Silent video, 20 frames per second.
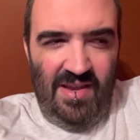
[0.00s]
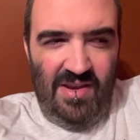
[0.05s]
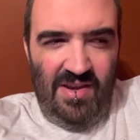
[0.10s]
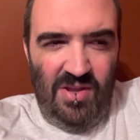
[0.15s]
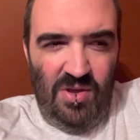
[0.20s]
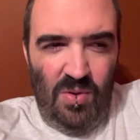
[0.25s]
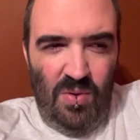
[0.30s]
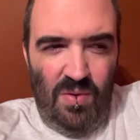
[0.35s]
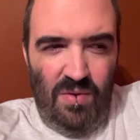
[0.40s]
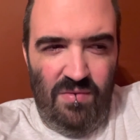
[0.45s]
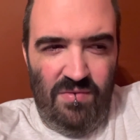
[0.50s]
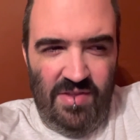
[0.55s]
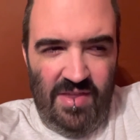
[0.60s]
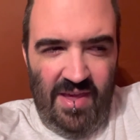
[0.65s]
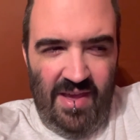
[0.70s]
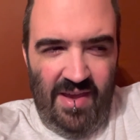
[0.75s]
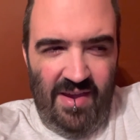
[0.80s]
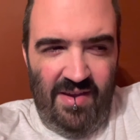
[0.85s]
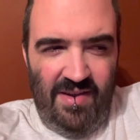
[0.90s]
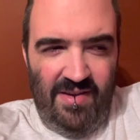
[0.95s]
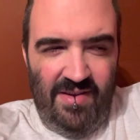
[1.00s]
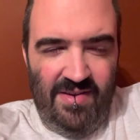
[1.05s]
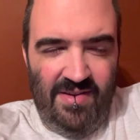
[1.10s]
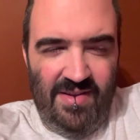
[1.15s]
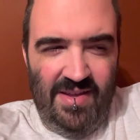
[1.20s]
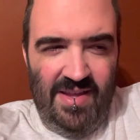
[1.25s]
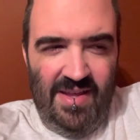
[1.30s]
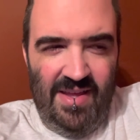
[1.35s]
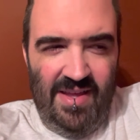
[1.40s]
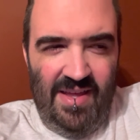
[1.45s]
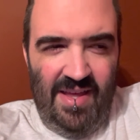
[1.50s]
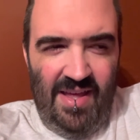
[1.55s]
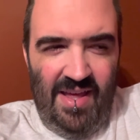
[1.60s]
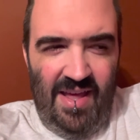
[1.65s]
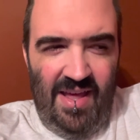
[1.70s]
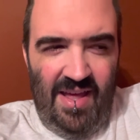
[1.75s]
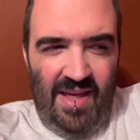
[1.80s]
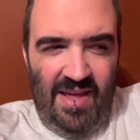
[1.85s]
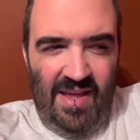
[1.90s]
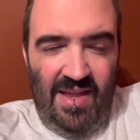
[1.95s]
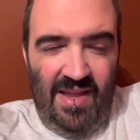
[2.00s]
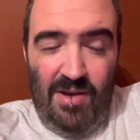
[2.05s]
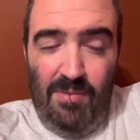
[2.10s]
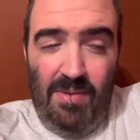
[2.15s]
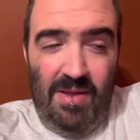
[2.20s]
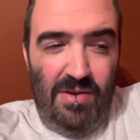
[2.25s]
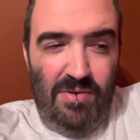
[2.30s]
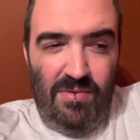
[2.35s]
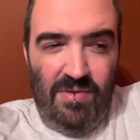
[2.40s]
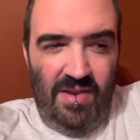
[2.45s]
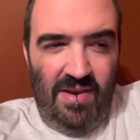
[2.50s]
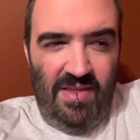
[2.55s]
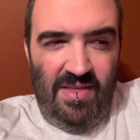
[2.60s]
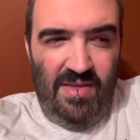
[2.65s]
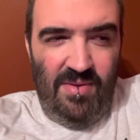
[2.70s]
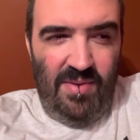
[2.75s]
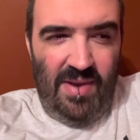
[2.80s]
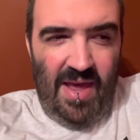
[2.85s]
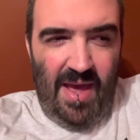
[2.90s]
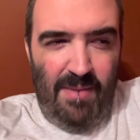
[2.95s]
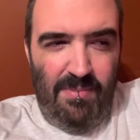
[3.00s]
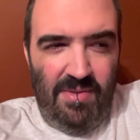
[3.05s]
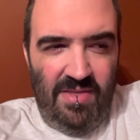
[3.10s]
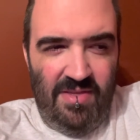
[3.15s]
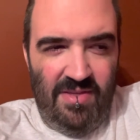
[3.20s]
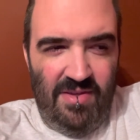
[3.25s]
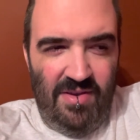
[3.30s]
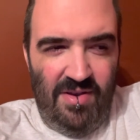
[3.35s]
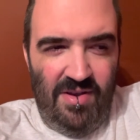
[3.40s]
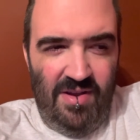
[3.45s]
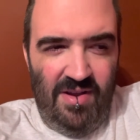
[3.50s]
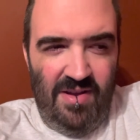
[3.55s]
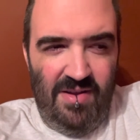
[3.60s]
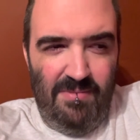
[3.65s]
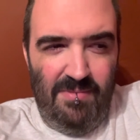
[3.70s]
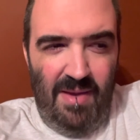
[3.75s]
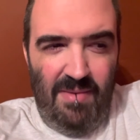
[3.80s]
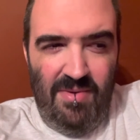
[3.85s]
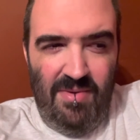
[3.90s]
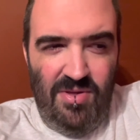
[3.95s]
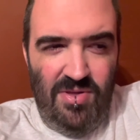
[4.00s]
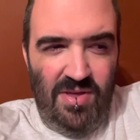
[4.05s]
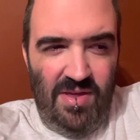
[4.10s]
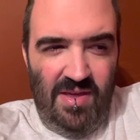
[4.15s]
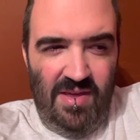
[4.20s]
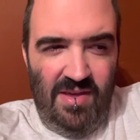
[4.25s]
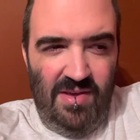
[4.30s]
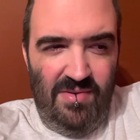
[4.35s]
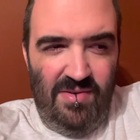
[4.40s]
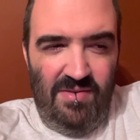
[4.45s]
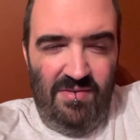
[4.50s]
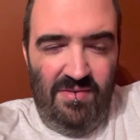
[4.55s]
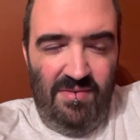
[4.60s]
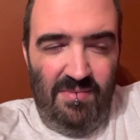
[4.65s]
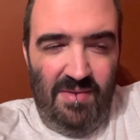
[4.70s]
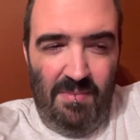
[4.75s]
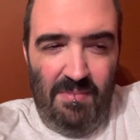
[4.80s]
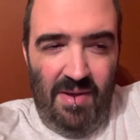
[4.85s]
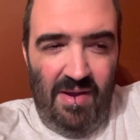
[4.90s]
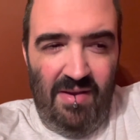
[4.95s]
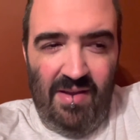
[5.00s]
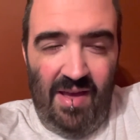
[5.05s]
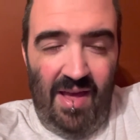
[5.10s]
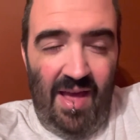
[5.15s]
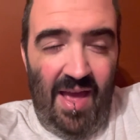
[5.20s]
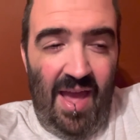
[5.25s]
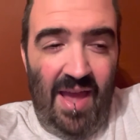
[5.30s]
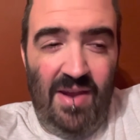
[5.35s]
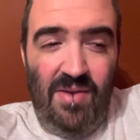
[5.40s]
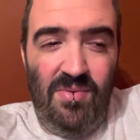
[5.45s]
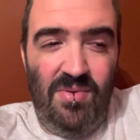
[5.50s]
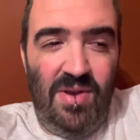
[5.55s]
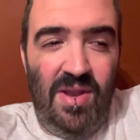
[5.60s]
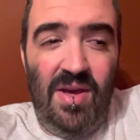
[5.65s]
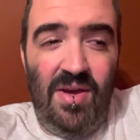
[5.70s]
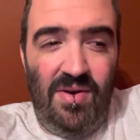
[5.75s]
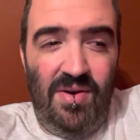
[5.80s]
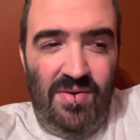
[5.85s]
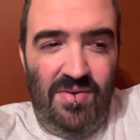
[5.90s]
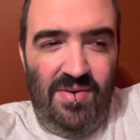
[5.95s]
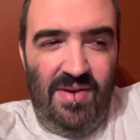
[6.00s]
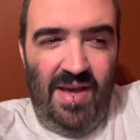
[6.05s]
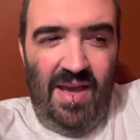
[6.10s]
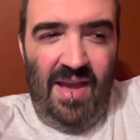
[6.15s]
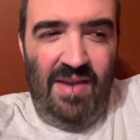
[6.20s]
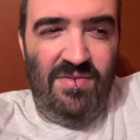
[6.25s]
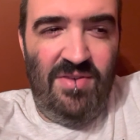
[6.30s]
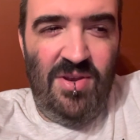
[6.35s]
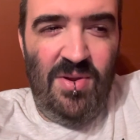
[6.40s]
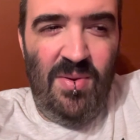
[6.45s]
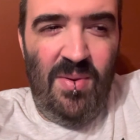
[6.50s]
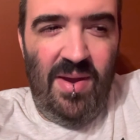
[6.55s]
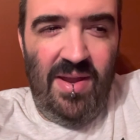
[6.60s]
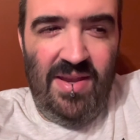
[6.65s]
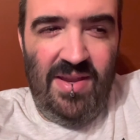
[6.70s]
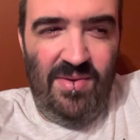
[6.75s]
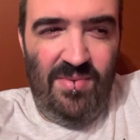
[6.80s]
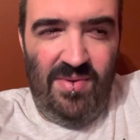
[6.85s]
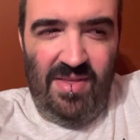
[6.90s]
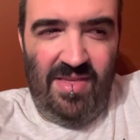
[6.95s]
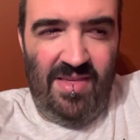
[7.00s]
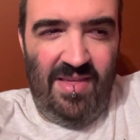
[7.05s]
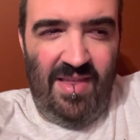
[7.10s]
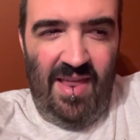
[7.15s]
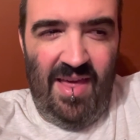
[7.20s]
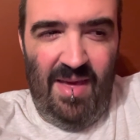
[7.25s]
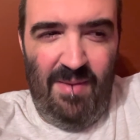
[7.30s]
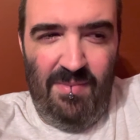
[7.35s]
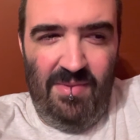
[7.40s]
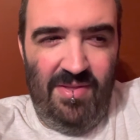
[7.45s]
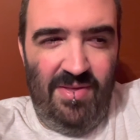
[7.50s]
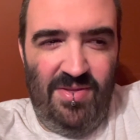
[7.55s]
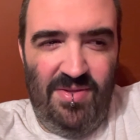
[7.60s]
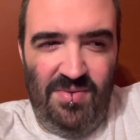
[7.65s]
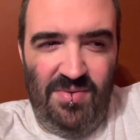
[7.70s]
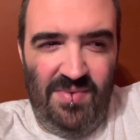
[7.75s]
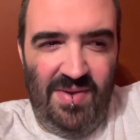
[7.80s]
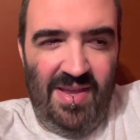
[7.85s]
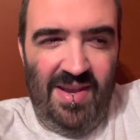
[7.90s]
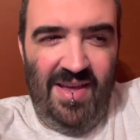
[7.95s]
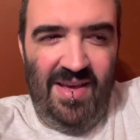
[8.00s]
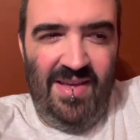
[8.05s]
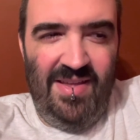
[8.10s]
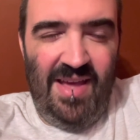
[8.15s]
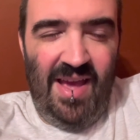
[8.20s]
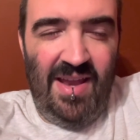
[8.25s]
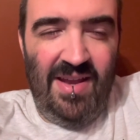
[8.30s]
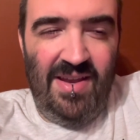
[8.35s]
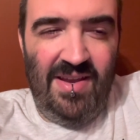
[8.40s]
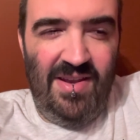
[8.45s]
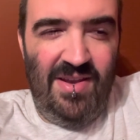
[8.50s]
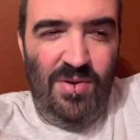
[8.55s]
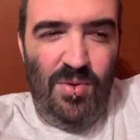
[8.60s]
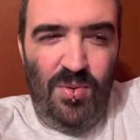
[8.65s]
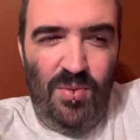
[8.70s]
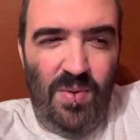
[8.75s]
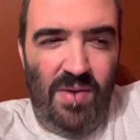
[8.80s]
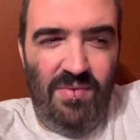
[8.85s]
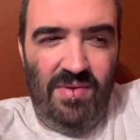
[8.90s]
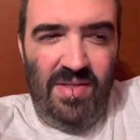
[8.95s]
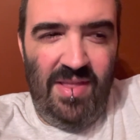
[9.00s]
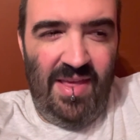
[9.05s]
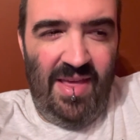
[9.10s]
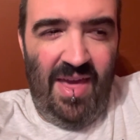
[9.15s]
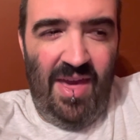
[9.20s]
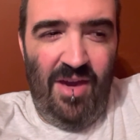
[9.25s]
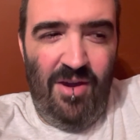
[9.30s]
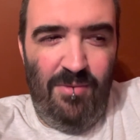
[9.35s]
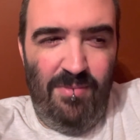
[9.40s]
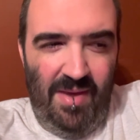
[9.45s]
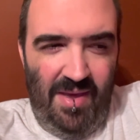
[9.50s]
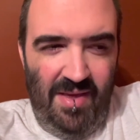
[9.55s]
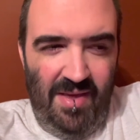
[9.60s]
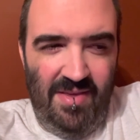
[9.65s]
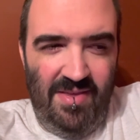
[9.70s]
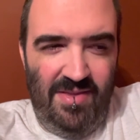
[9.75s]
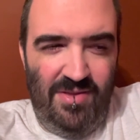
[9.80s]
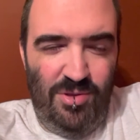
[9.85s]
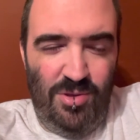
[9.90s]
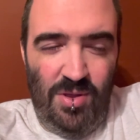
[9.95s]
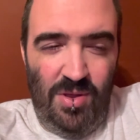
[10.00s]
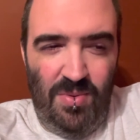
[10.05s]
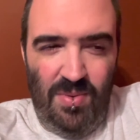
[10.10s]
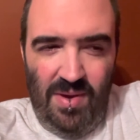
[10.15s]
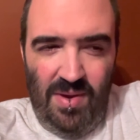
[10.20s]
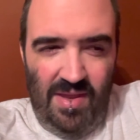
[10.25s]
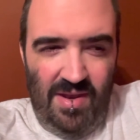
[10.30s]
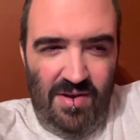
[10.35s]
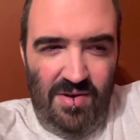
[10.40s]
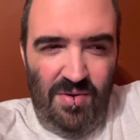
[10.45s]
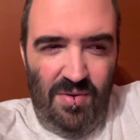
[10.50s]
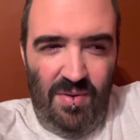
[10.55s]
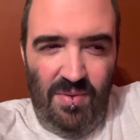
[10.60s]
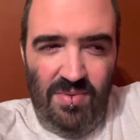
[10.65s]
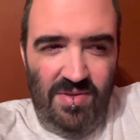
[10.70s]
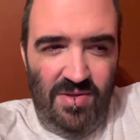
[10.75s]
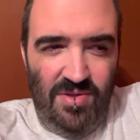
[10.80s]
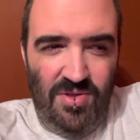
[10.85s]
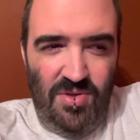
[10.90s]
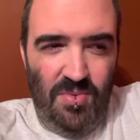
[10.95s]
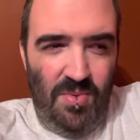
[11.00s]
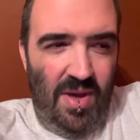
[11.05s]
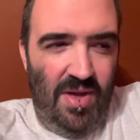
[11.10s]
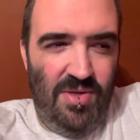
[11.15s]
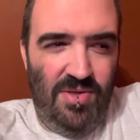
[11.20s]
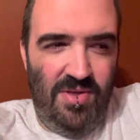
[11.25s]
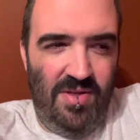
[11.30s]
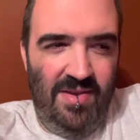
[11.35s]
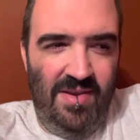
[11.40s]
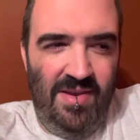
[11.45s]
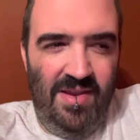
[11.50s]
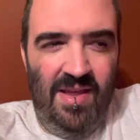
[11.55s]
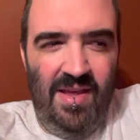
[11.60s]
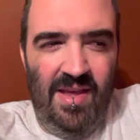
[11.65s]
go over there. It'll be interesting to see what happens to her. Maybe she can go to America. I don't know. I have no idea what's going to happen to Serena. Nor do I really care, because she created her own situation.